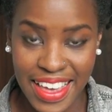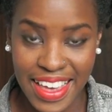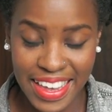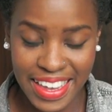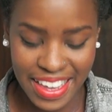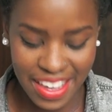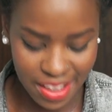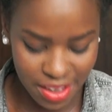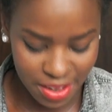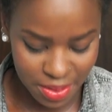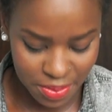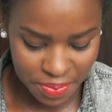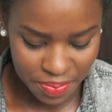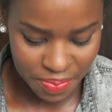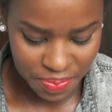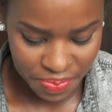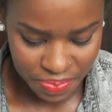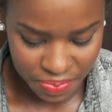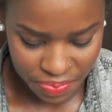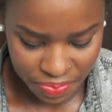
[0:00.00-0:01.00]
again.
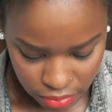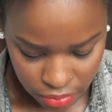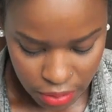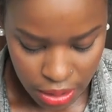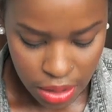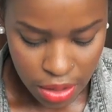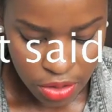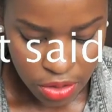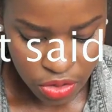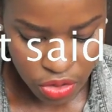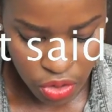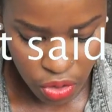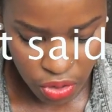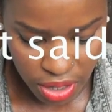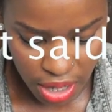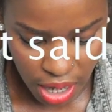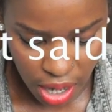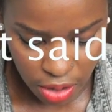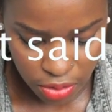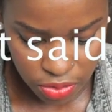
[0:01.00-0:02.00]
So
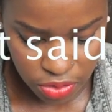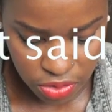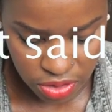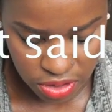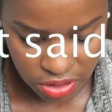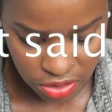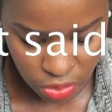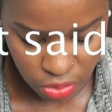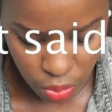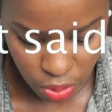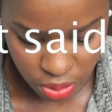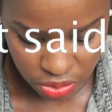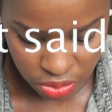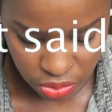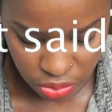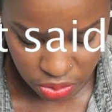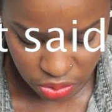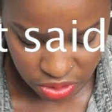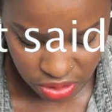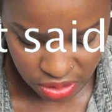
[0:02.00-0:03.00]
now this is what
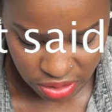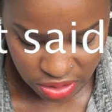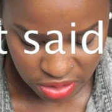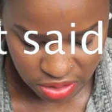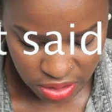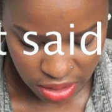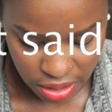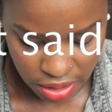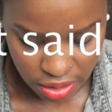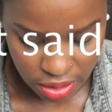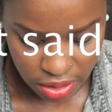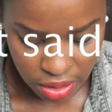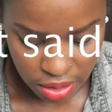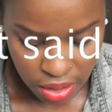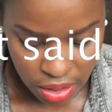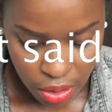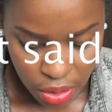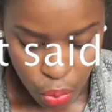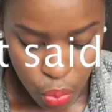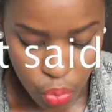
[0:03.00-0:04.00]
Susan said.
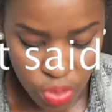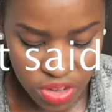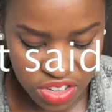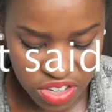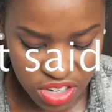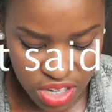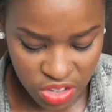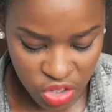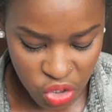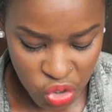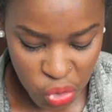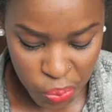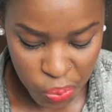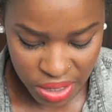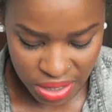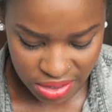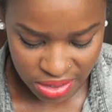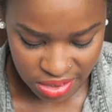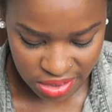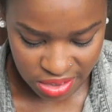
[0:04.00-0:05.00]
With gentle
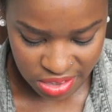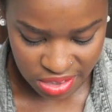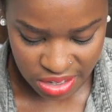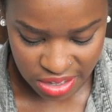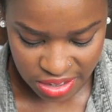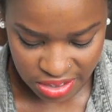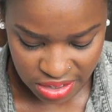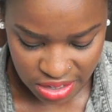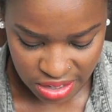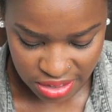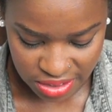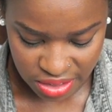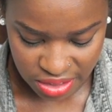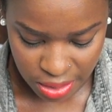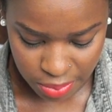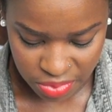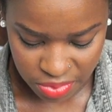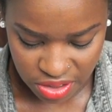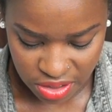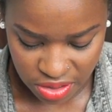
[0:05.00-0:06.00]
persistence in
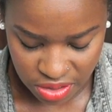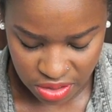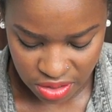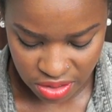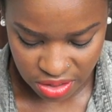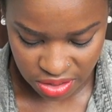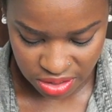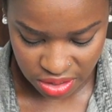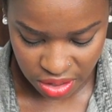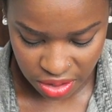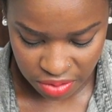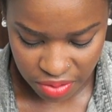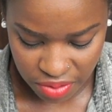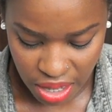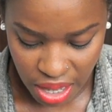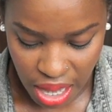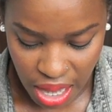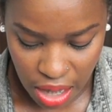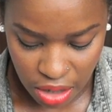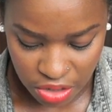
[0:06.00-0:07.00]
attempting to discover
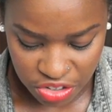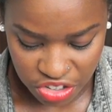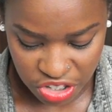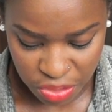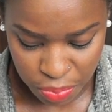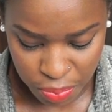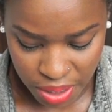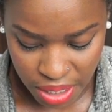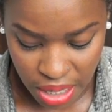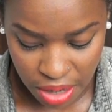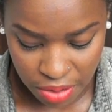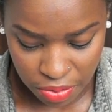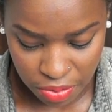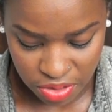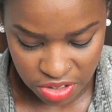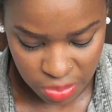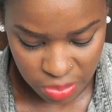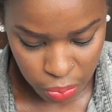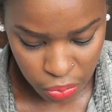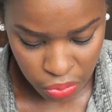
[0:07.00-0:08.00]
how she may have
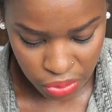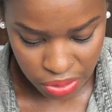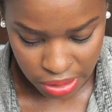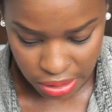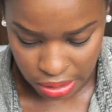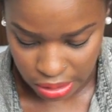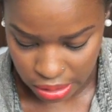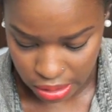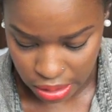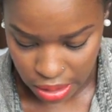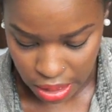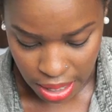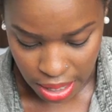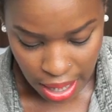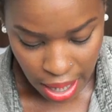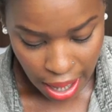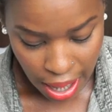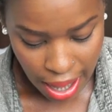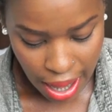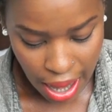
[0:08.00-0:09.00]
responded,
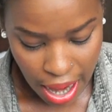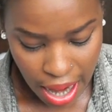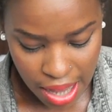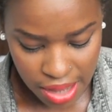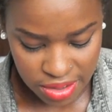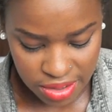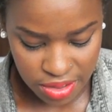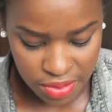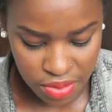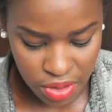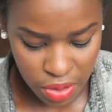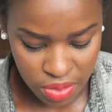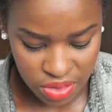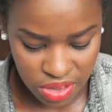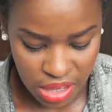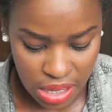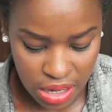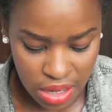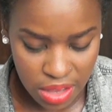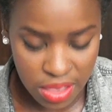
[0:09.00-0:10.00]
I asked if there was
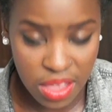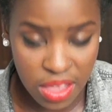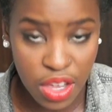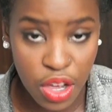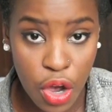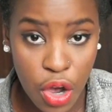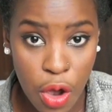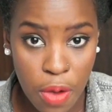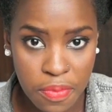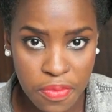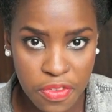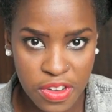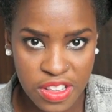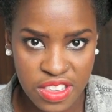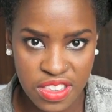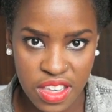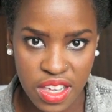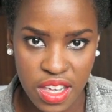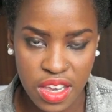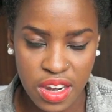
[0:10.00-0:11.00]
anything
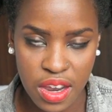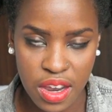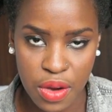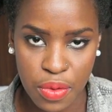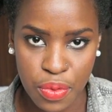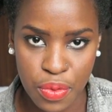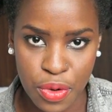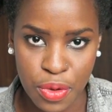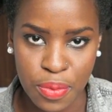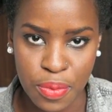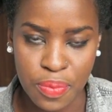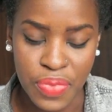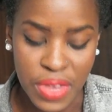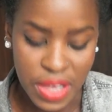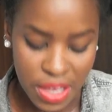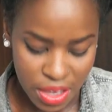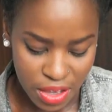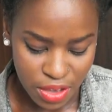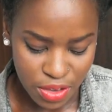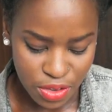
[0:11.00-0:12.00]
comforting in her room.
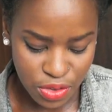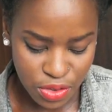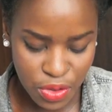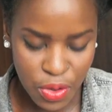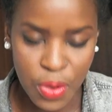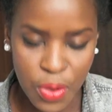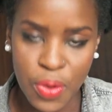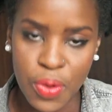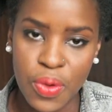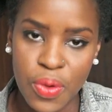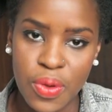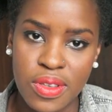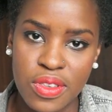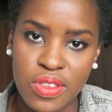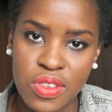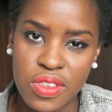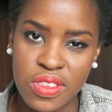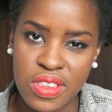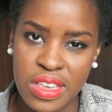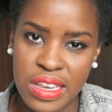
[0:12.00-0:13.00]
So
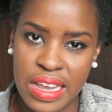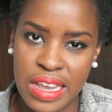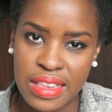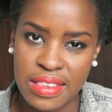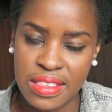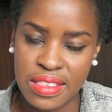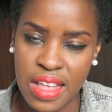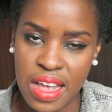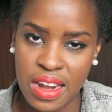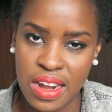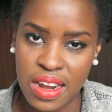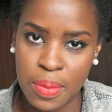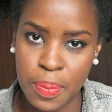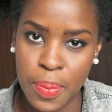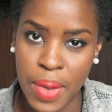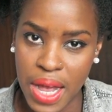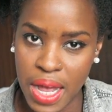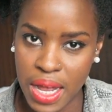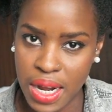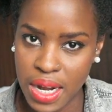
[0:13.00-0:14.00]
Susan has started
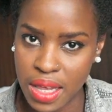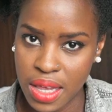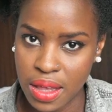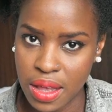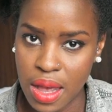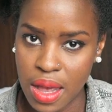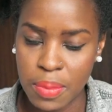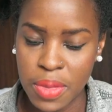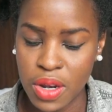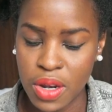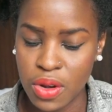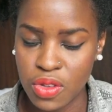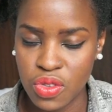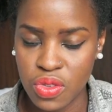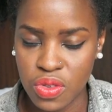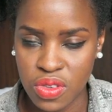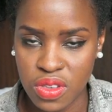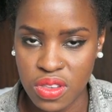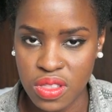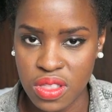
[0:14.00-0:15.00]
panning, not
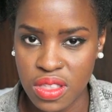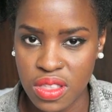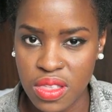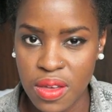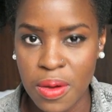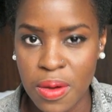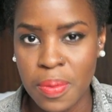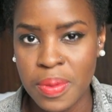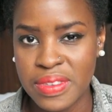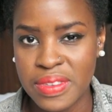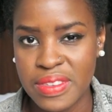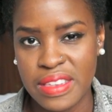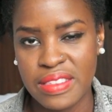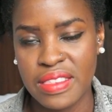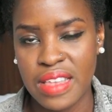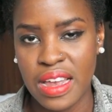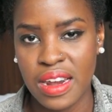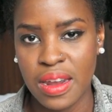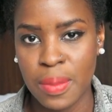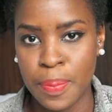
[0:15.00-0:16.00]
Susan, the therapist has
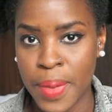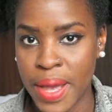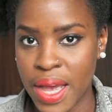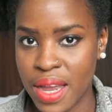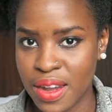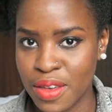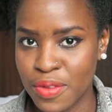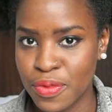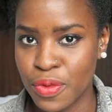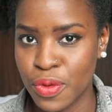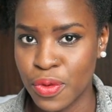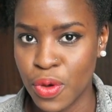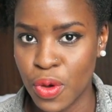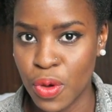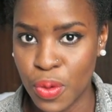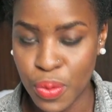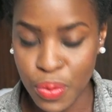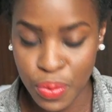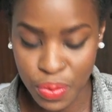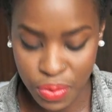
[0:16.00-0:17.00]
started panning for
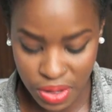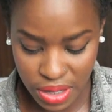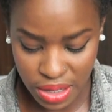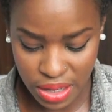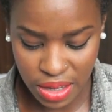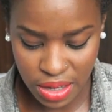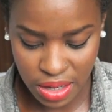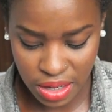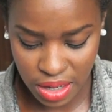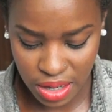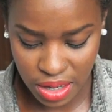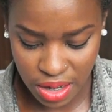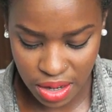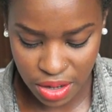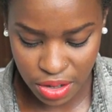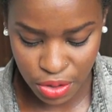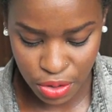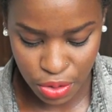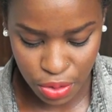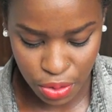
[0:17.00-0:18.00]
gold in here,
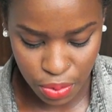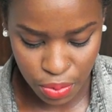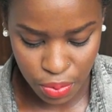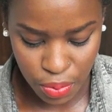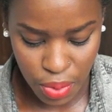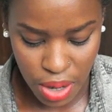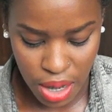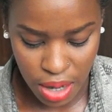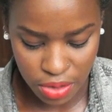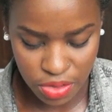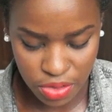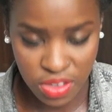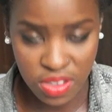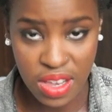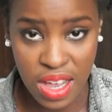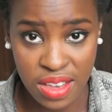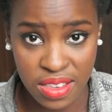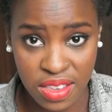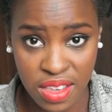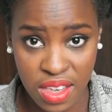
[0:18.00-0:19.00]
you know, how she's
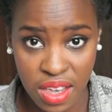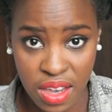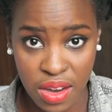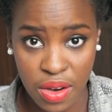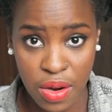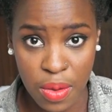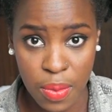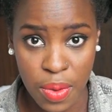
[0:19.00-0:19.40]
asking her